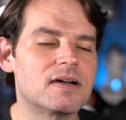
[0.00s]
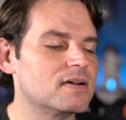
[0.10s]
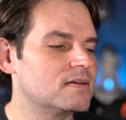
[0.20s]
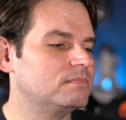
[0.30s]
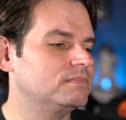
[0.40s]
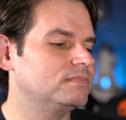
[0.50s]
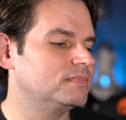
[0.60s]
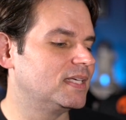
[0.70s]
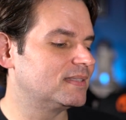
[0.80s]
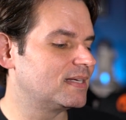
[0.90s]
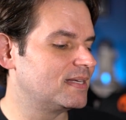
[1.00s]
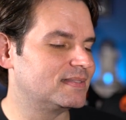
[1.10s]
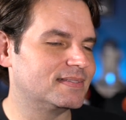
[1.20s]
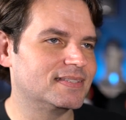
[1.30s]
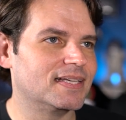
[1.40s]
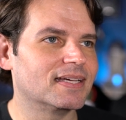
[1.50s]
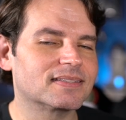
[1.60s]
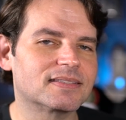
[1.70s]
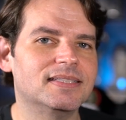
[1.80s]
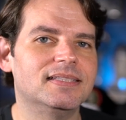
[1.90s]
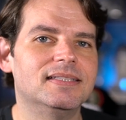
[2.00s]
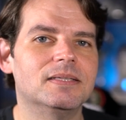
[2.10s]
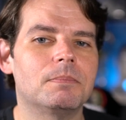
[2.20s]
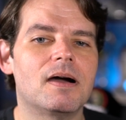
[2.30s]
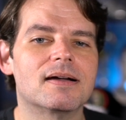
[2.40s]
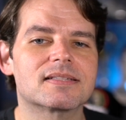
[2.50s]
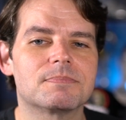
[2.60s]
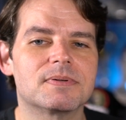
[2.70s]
Not that I technically need the box,